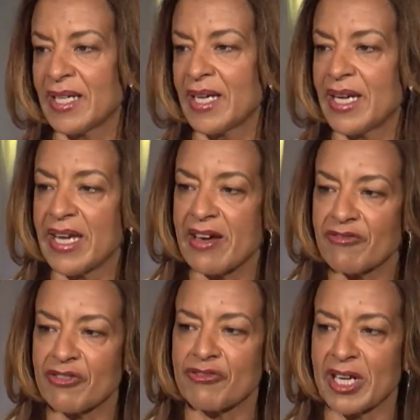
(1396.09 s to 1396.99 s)
Never
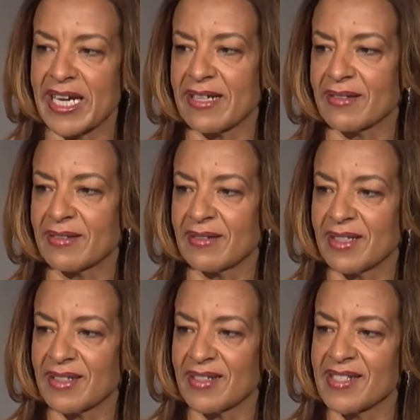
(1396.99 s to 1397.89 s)
forget that
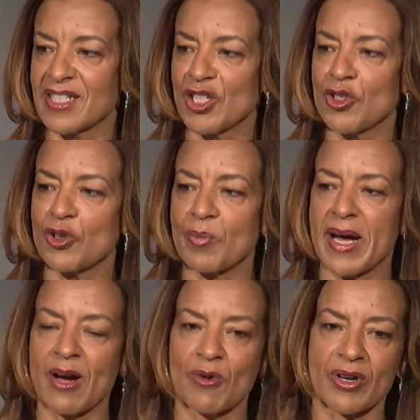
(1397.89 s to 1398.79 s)
it is in your
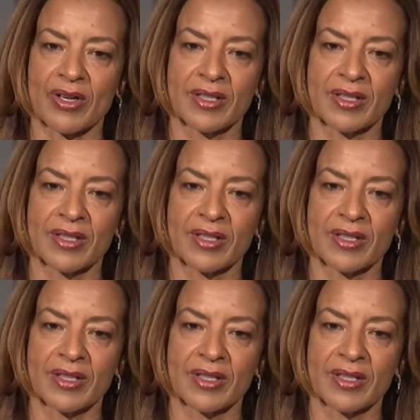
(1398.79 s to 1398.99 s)
power